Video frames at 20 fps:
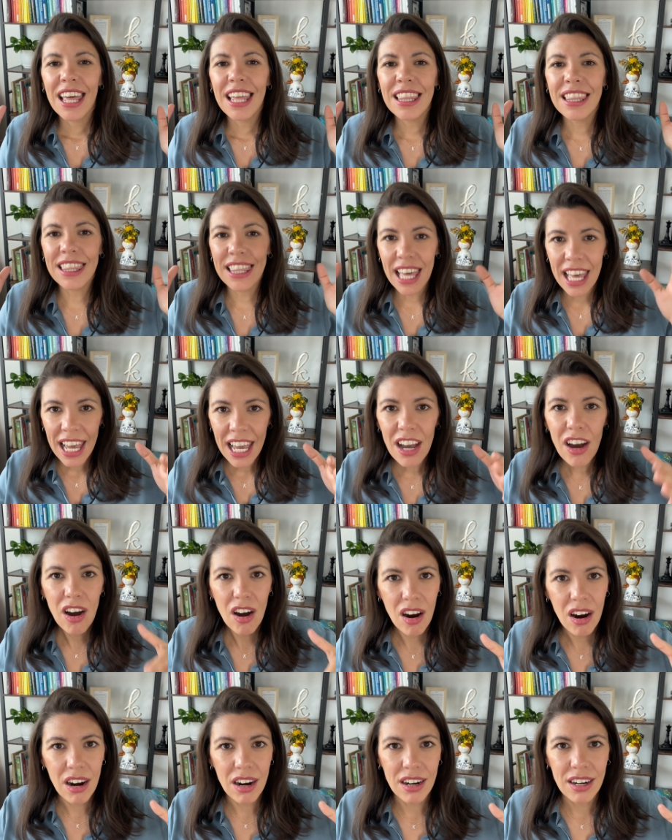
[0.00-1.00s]
they
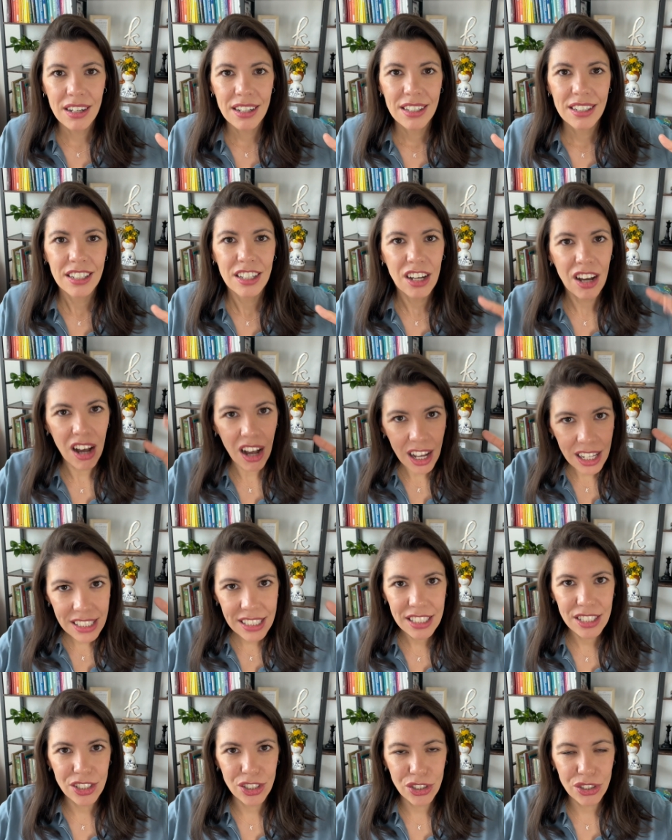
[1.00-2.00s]
are
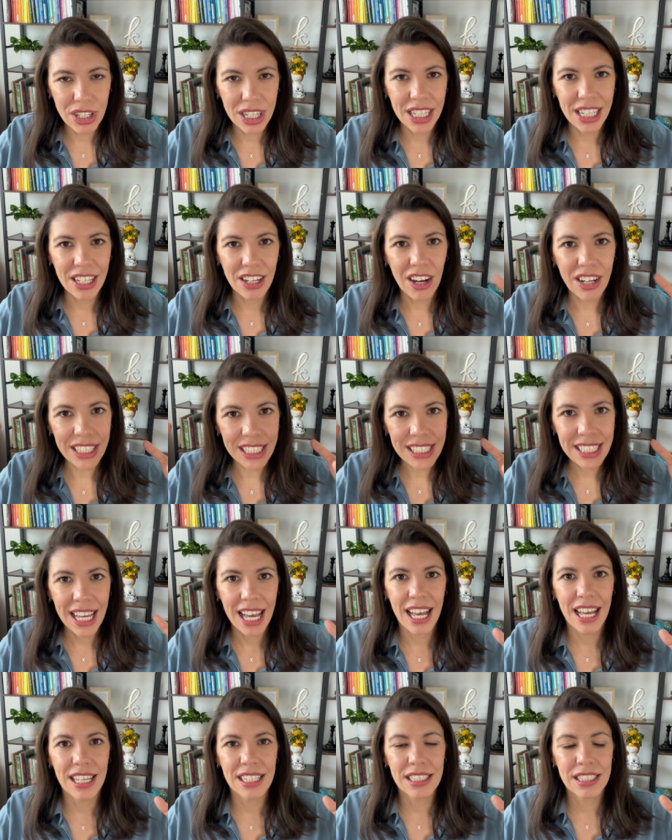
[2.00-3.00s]
concentrating on a
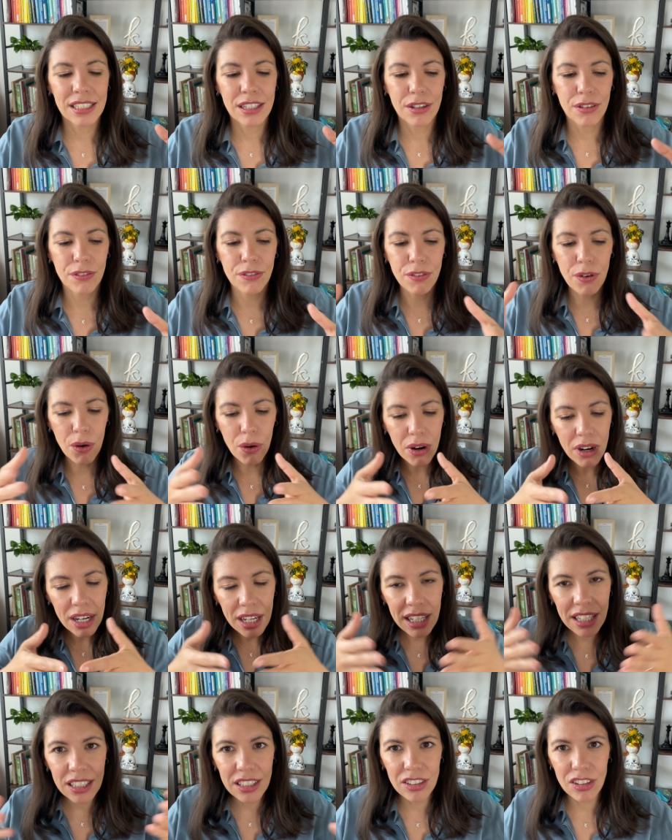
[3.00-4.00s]
task for
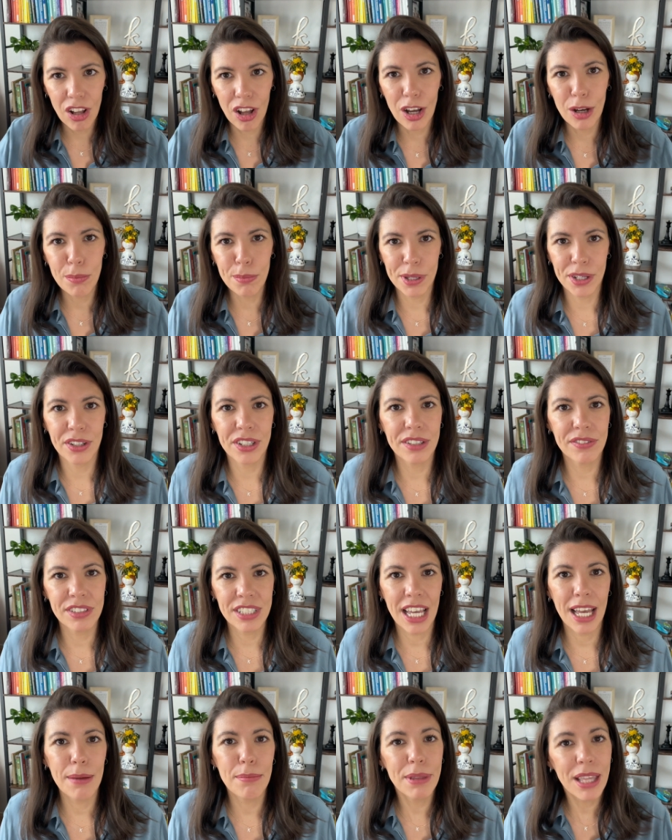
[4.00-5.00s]
a long period of
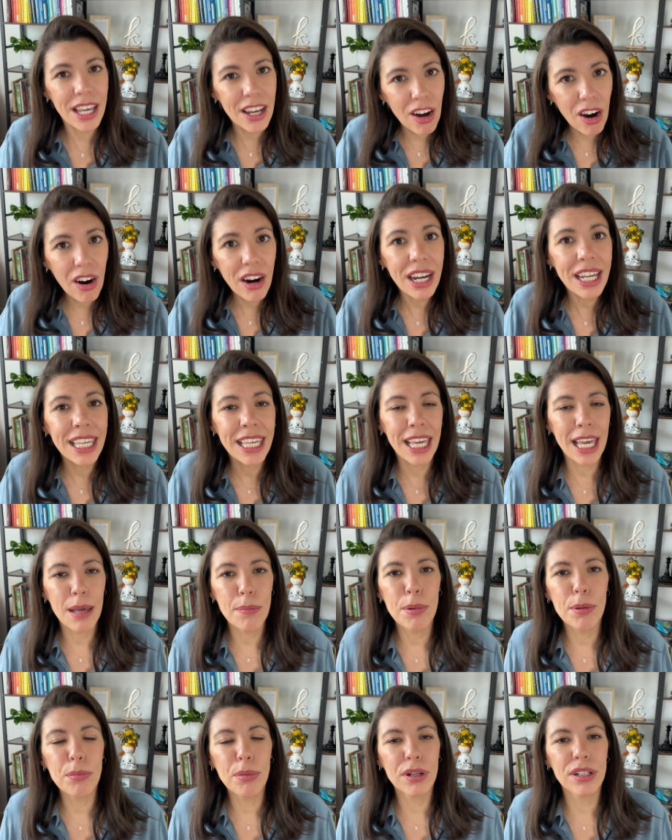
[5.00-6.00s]
time. They are
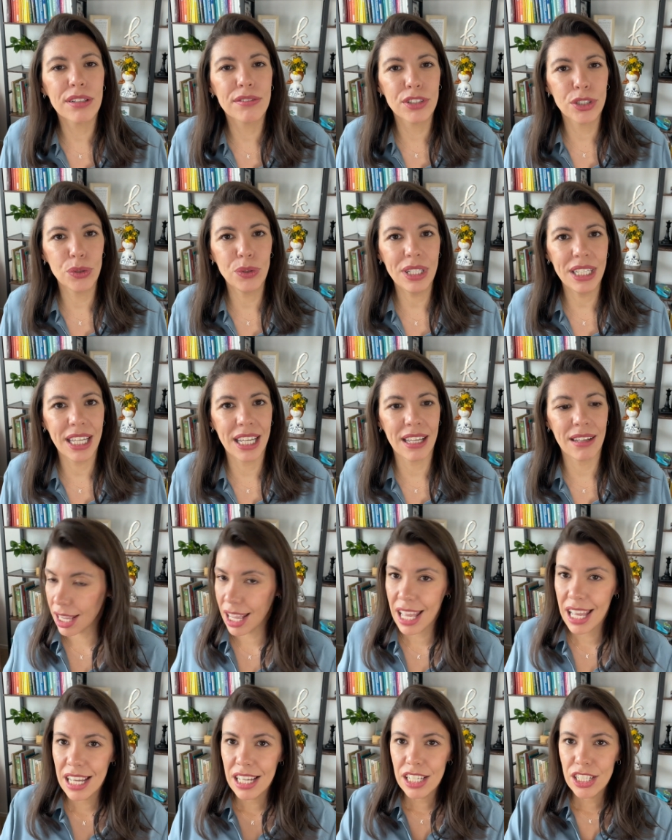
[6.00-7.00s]
capable of doing it.
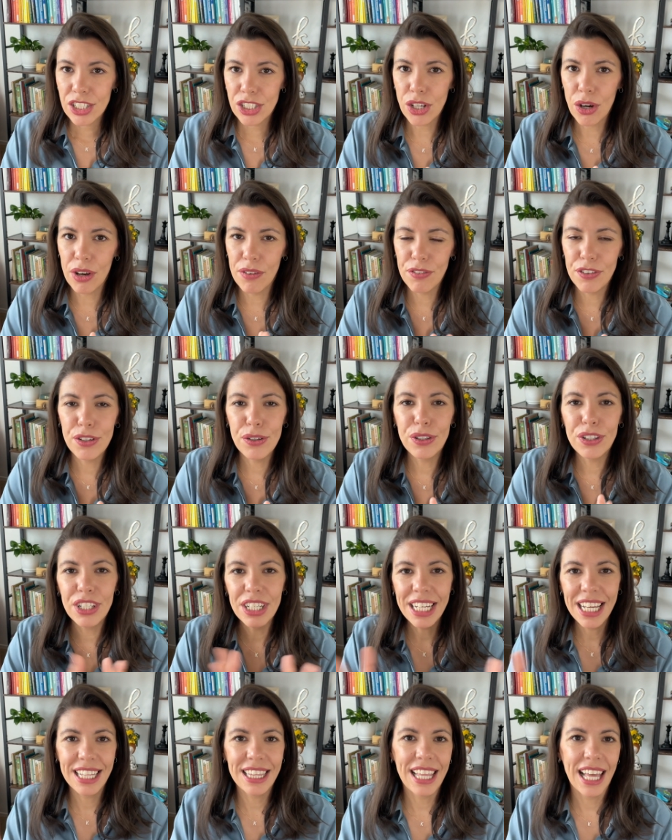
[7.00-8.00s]
So if you
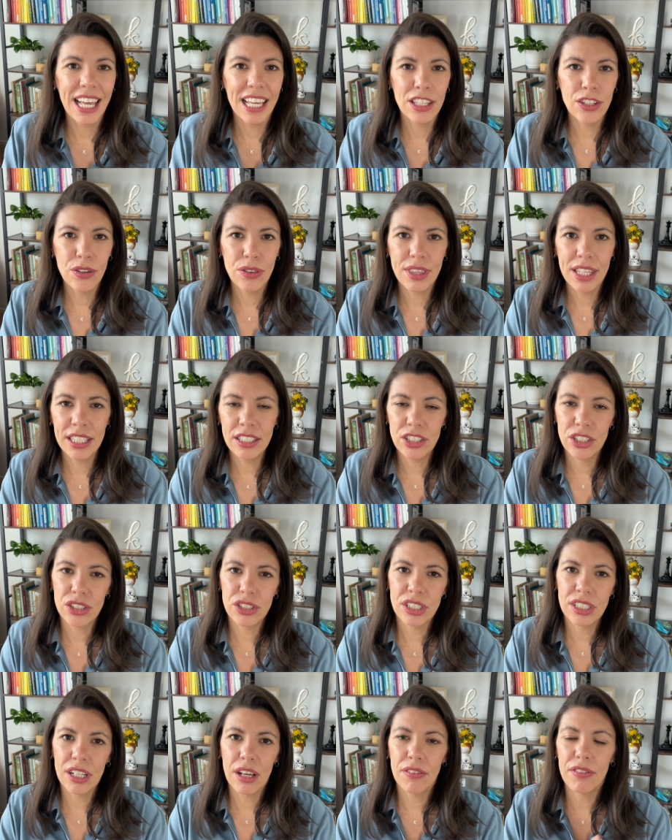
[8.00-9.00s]
look at that and you think to
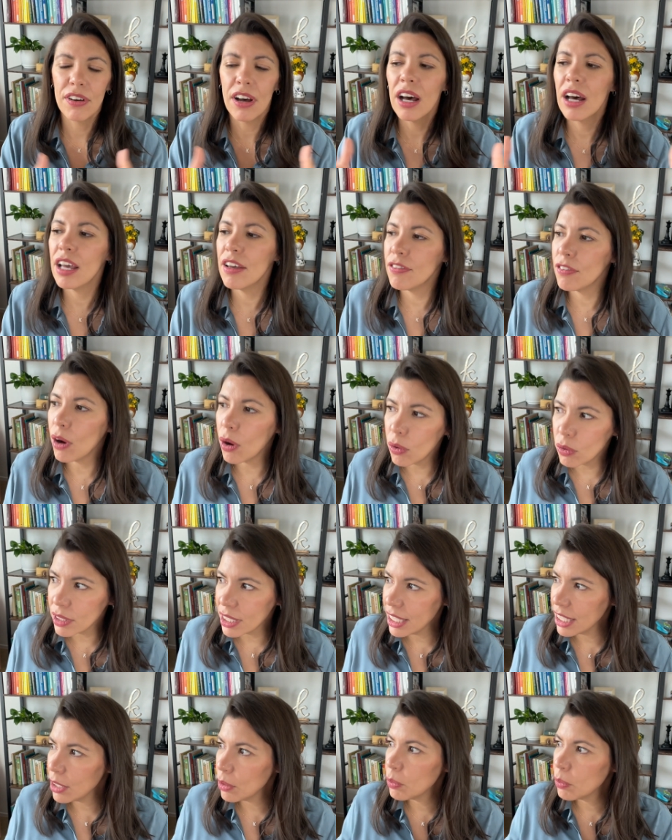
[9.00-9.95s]
yourself, if only he